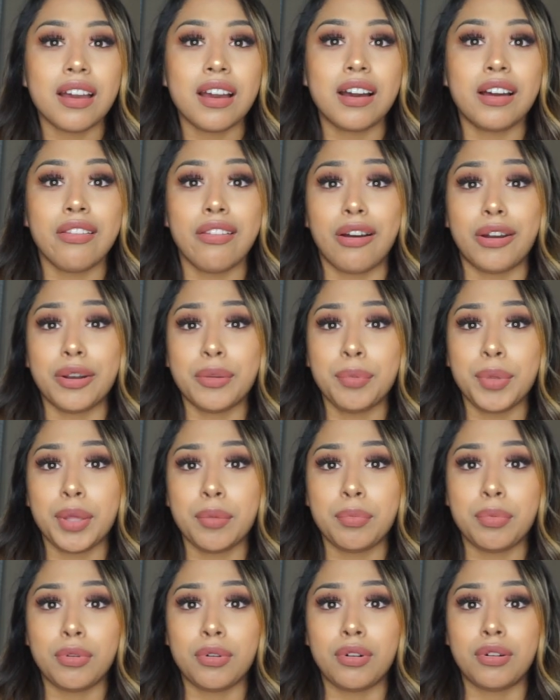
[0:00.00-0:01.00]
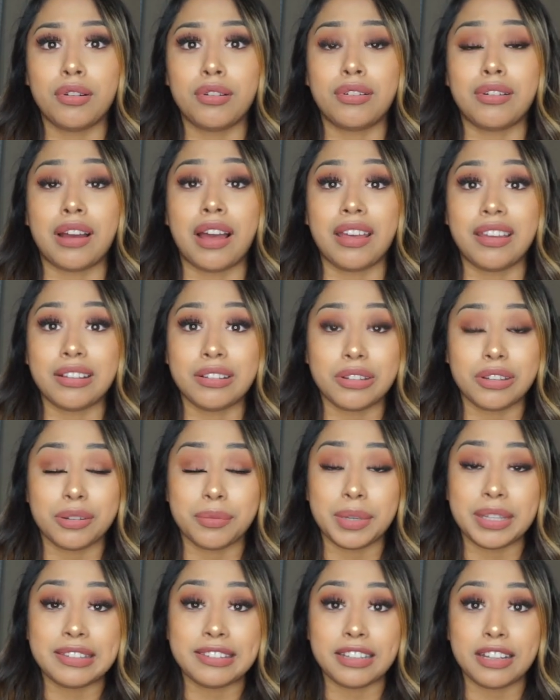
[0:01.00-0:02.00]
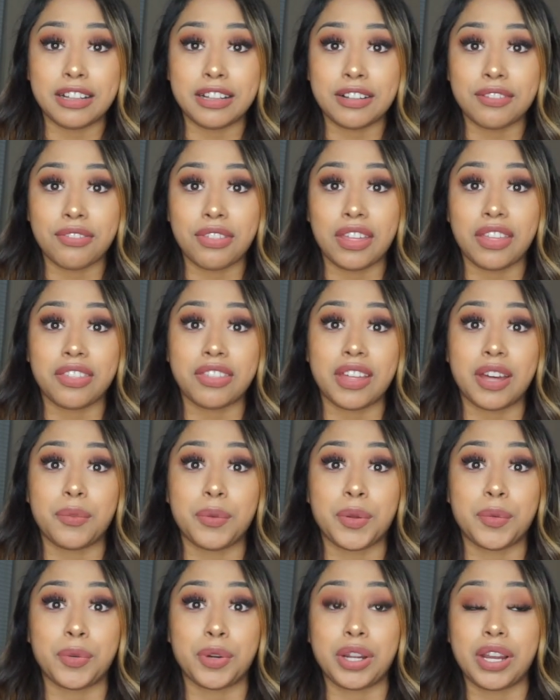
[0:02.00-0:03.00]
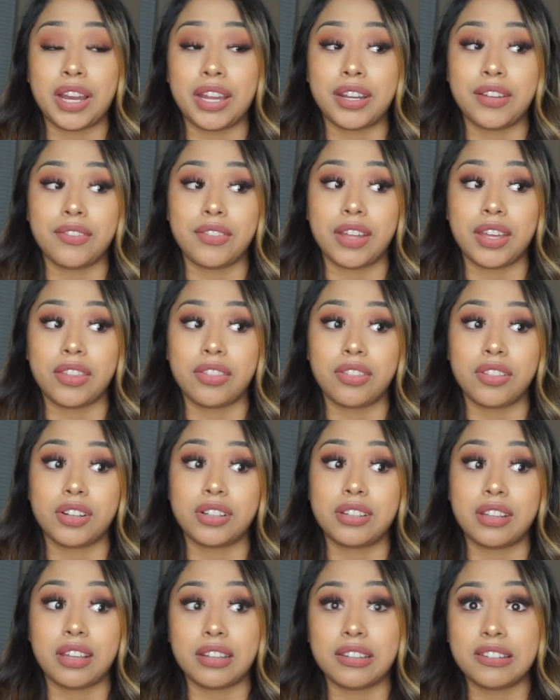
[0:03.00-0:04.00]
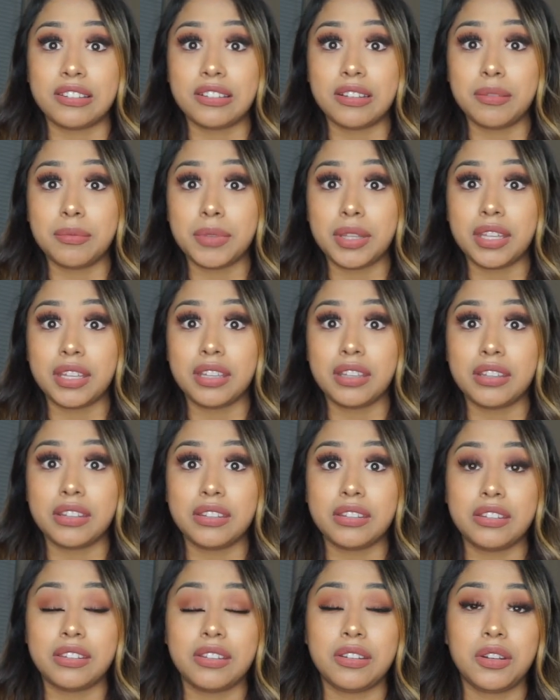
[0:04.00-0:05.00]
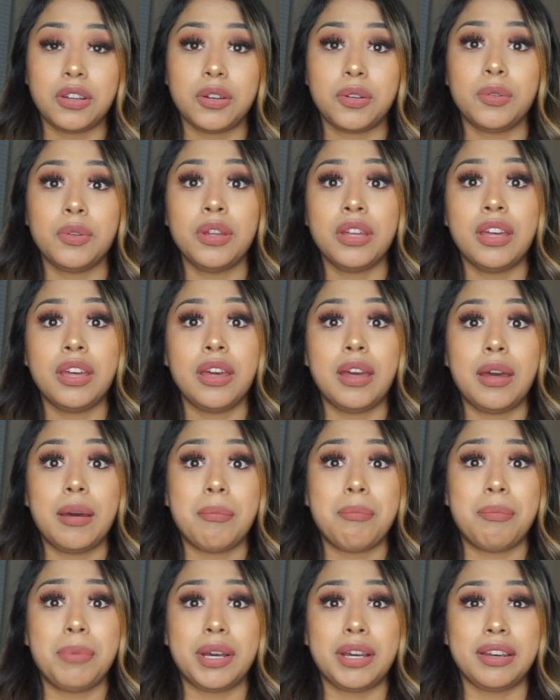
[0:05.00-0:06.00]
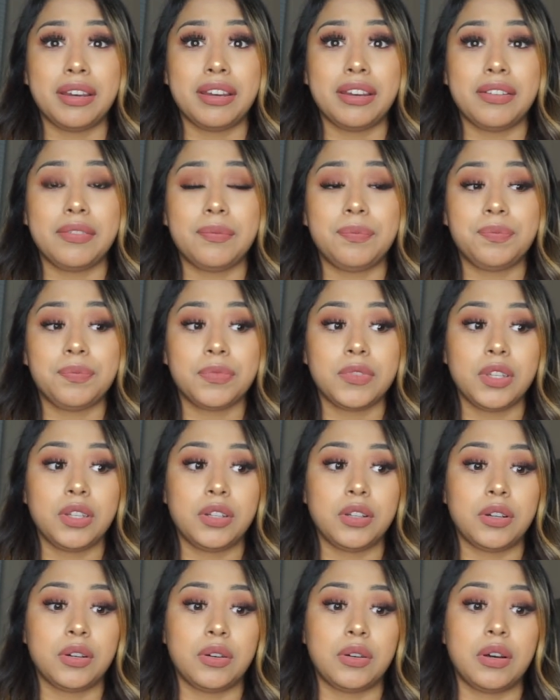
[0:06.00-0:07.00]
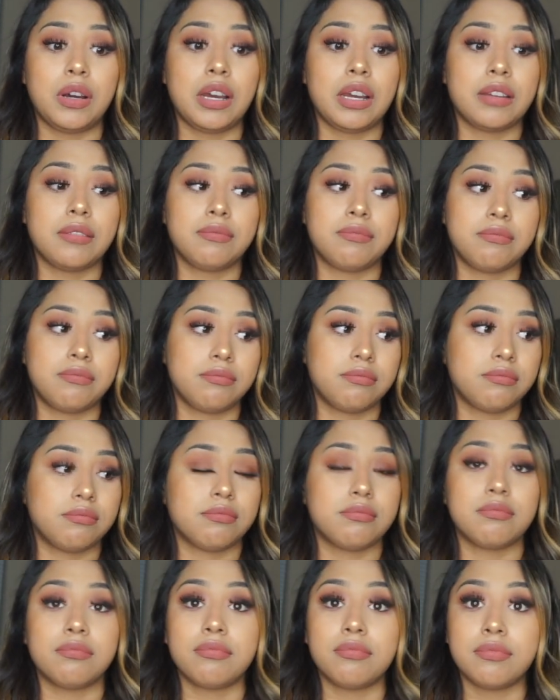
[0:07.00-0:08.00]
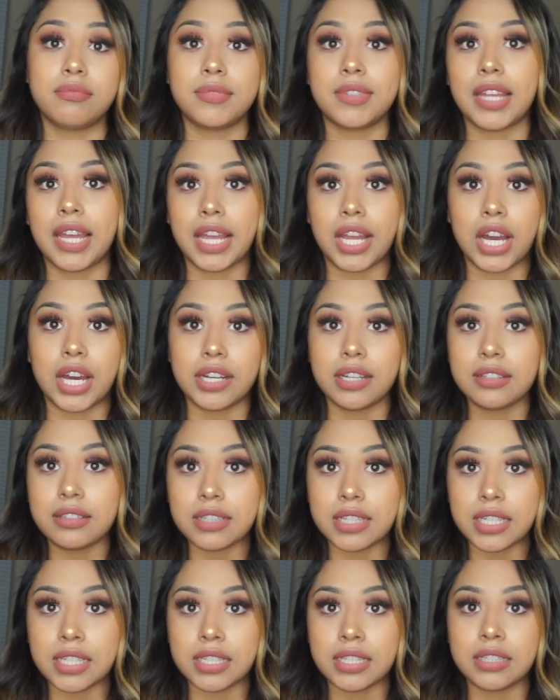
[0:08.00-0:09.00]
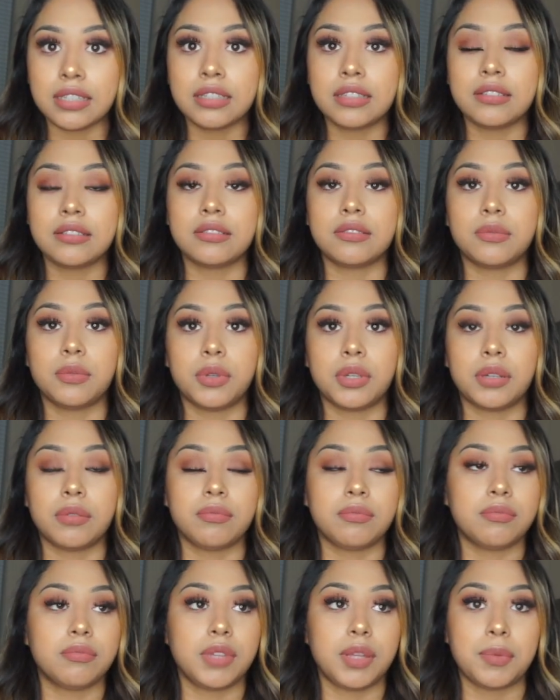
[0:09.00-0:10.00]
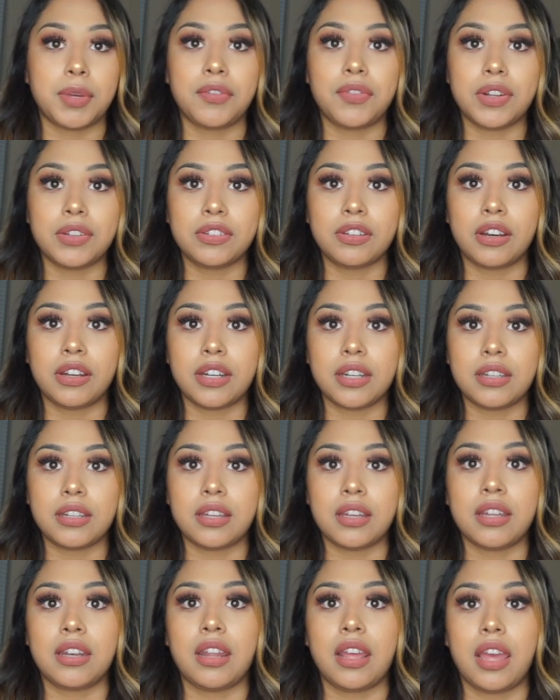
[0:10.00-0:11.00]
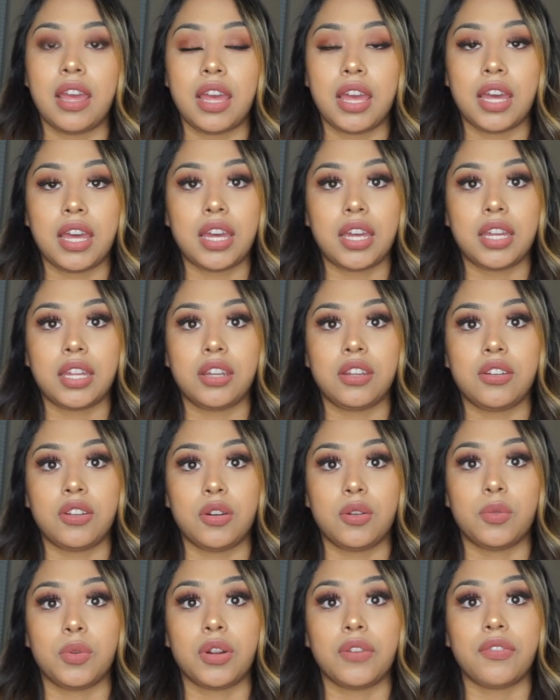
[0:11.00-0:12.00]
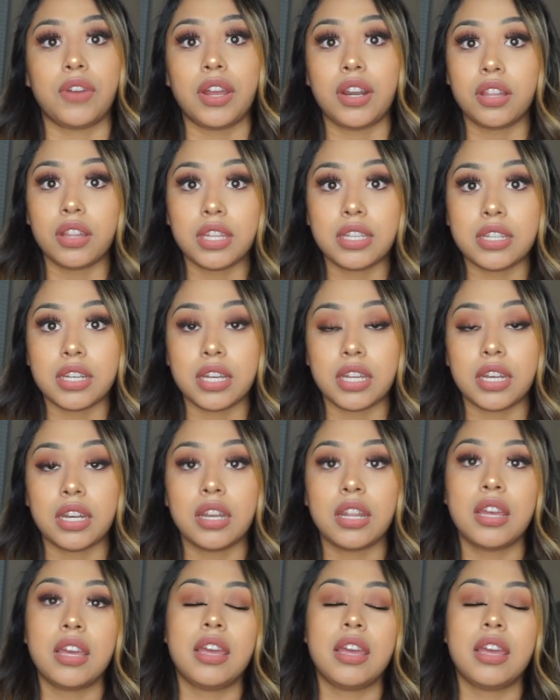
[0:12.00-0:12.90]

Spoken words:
a lot of people, including myself, think that we were kind of like their test dummies, you know, but, you know, I got it done, me and my friends got it done, and, you know, we're finally done.